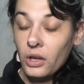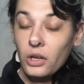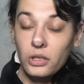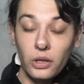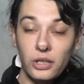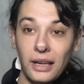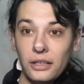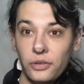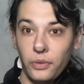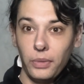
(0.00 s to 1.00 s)
So the
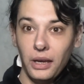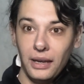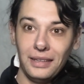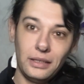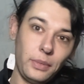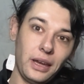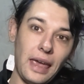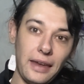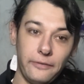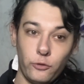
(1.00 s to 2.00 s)
challenge for me is to make
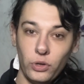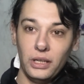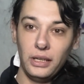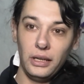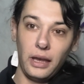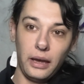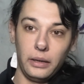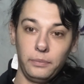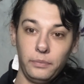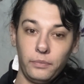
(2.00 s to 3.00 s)
a 3D
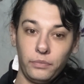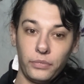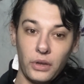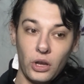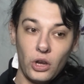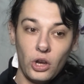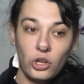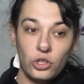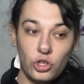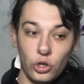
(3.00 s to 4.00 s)
game
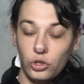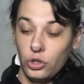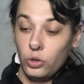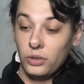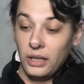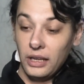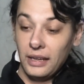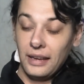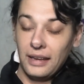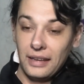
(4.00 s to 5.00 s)
just using
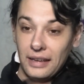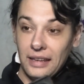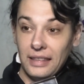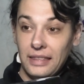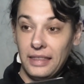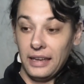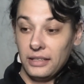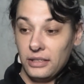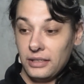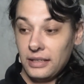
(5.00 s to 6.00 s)

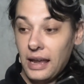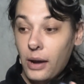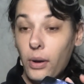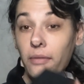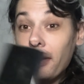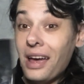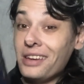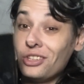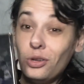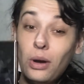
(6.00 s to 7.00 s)
this. However, I
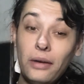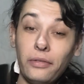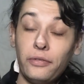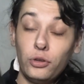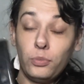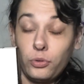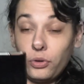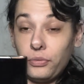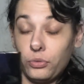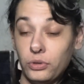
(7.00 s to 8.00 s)
do have a few
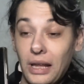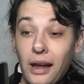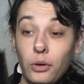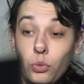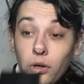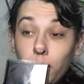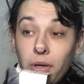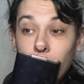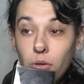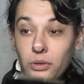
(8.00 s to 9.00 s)
peripherals I will be
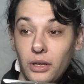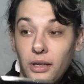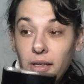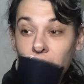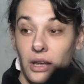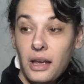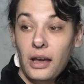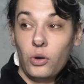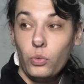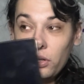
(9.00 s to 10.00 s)
using
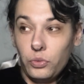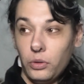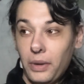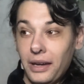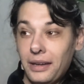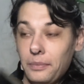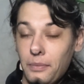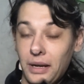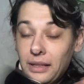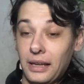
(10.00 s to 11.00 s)
which will make
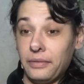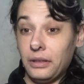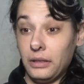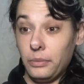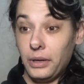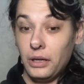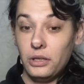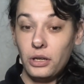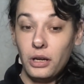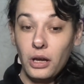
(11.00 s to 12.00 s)
my life a little bit easier.